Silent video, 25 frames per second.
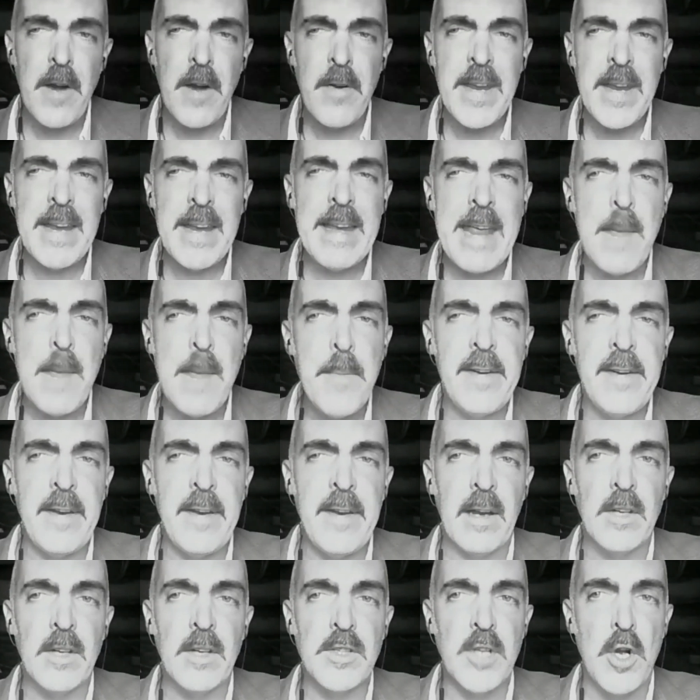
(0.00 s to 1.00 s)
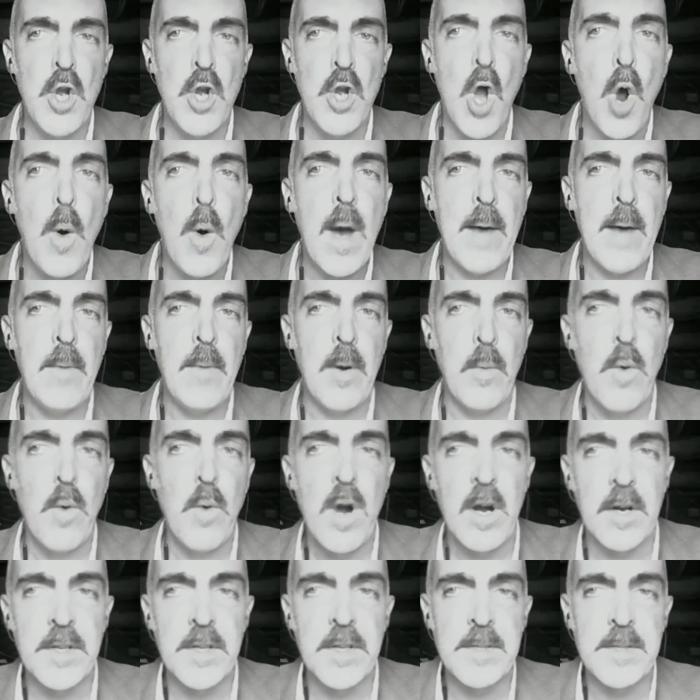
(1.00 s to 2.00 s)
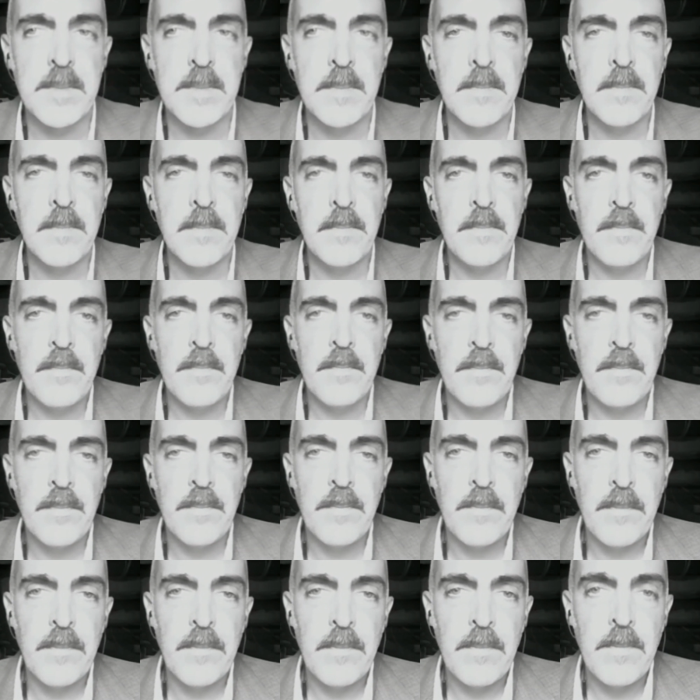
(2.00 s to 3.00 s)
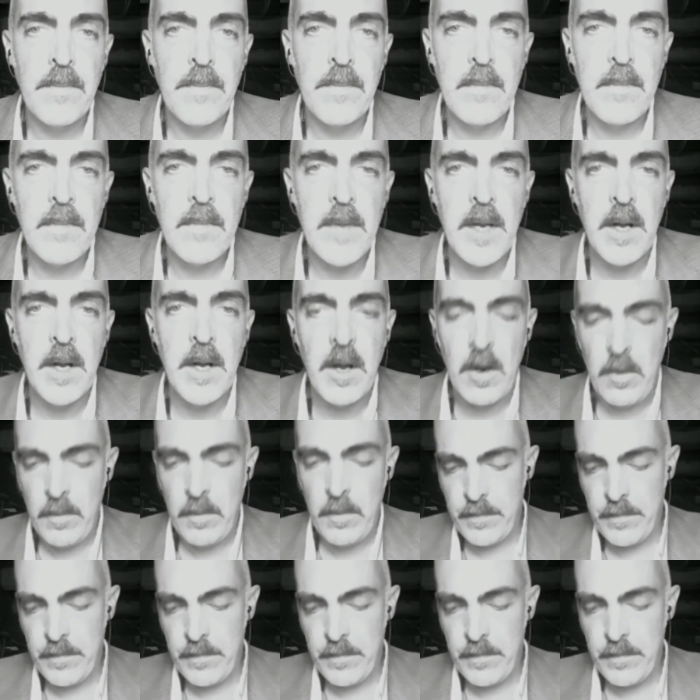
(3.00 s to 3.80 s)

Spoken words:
inhibiting to know how it works. You know? Well,